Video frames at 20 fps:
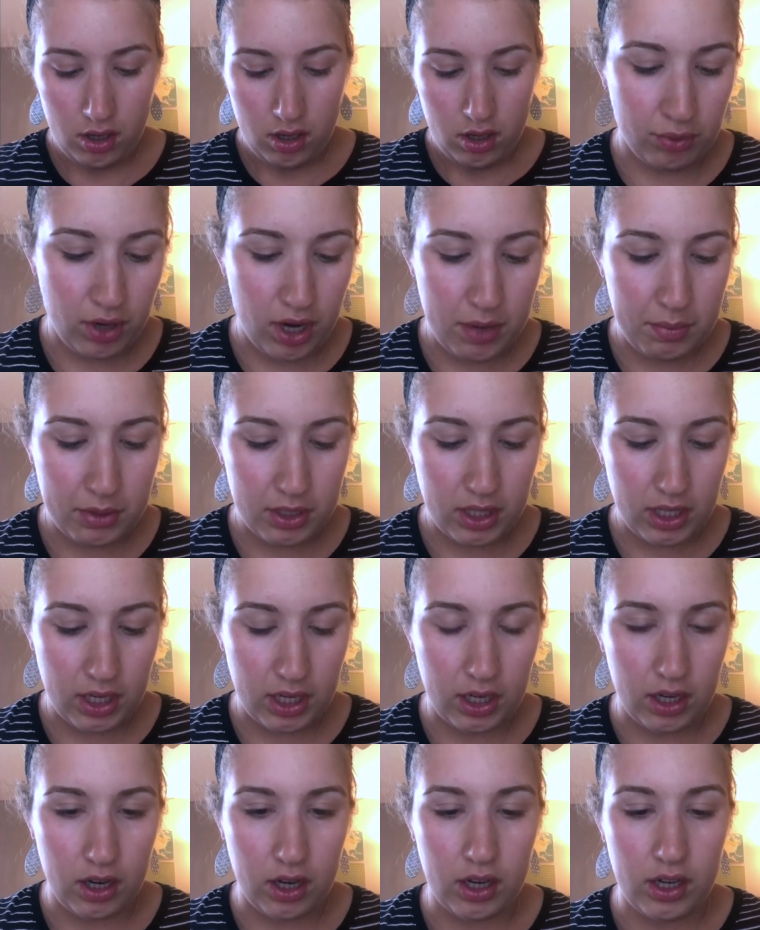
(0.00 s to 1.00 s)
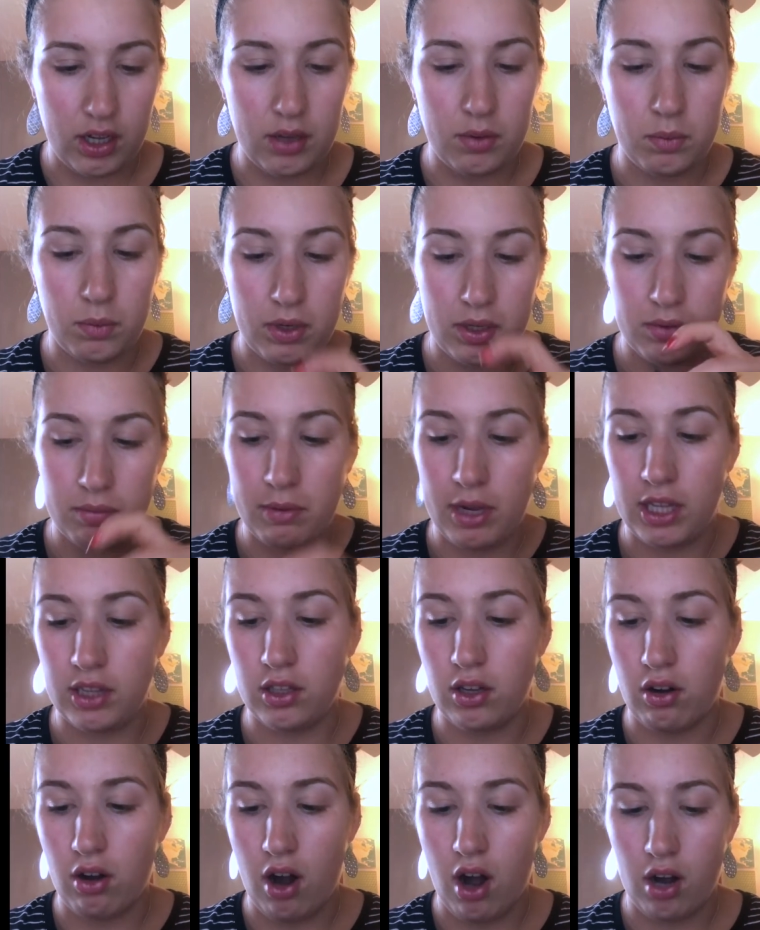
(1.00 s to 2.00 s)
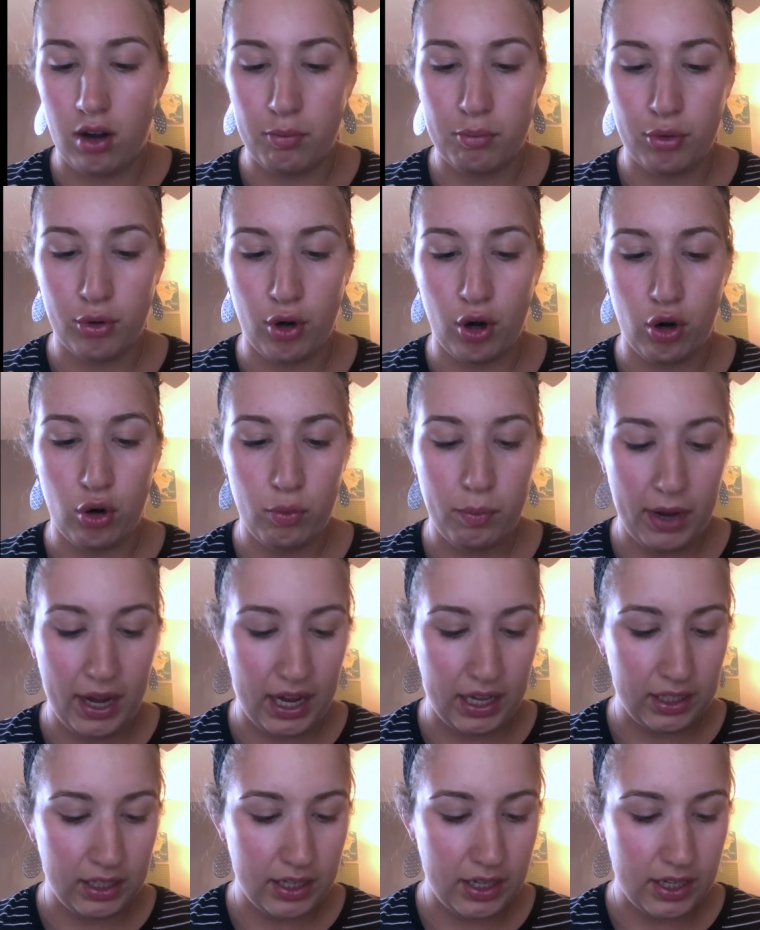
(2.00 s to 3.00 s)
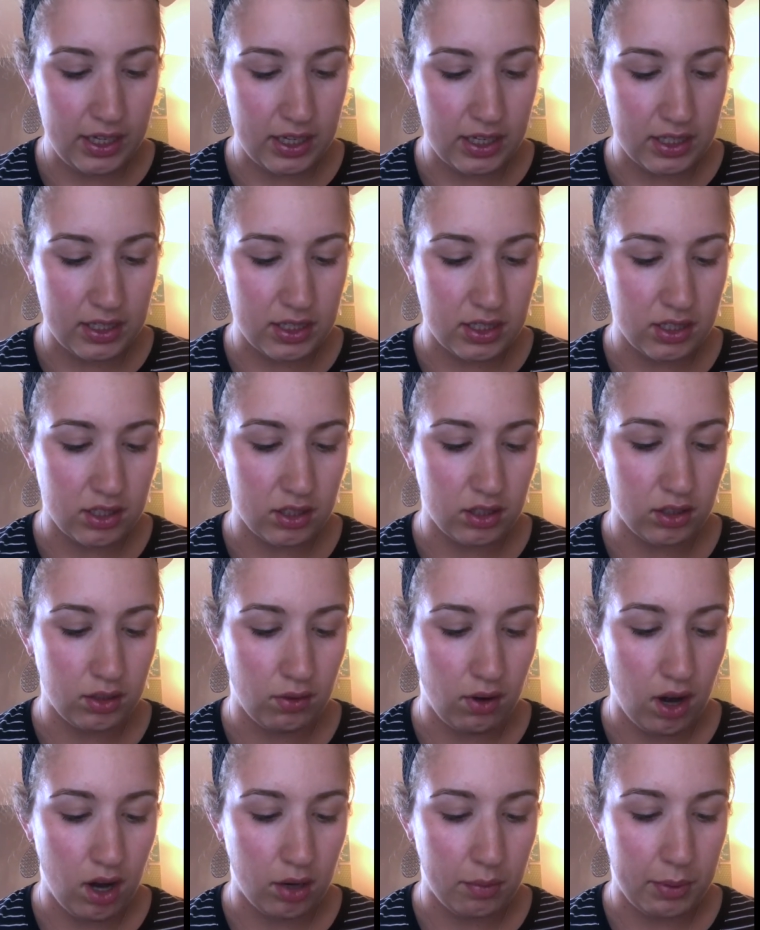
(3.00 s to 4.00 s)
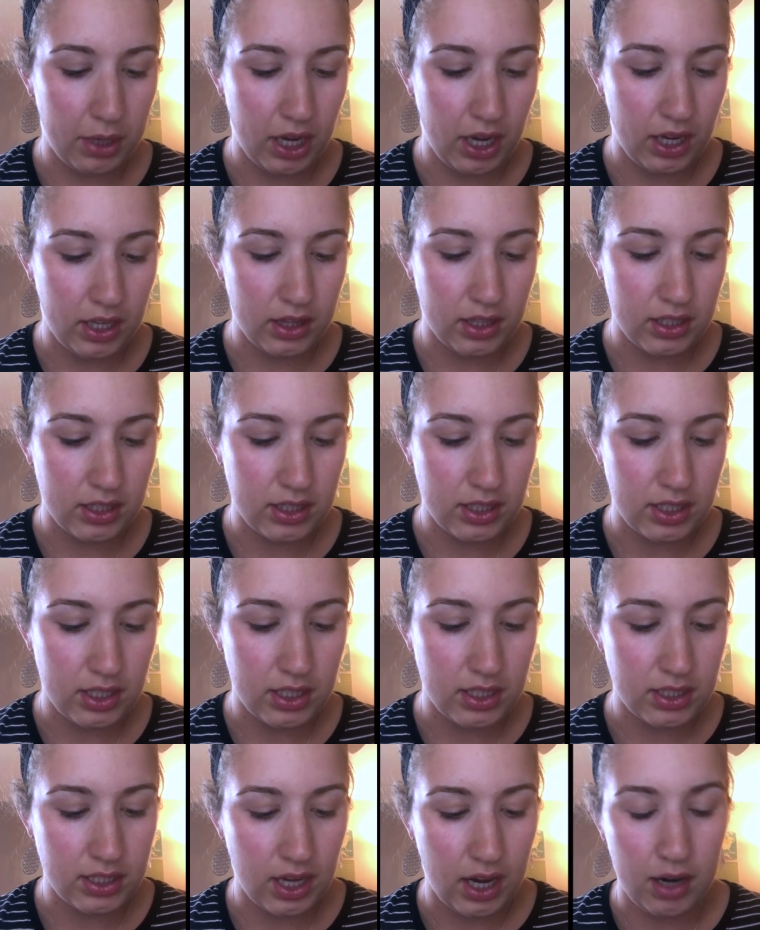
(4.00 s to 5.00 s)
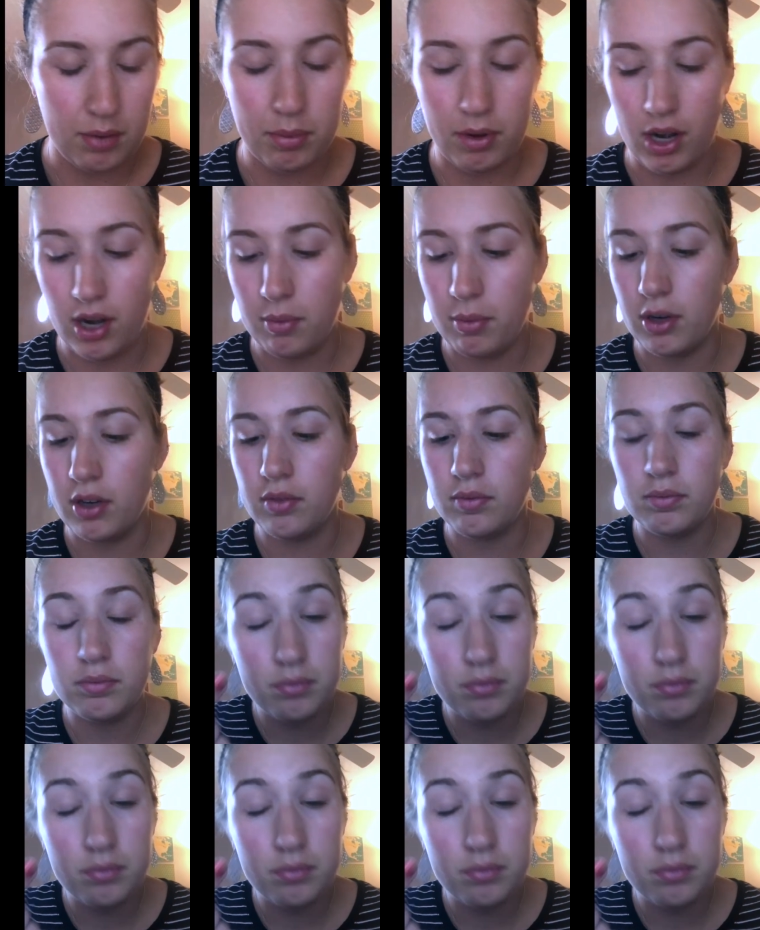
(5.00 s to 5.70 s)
primer that I got in with my Lorac Pro palette. It's Lorac Behind the Scenes Eye Primer.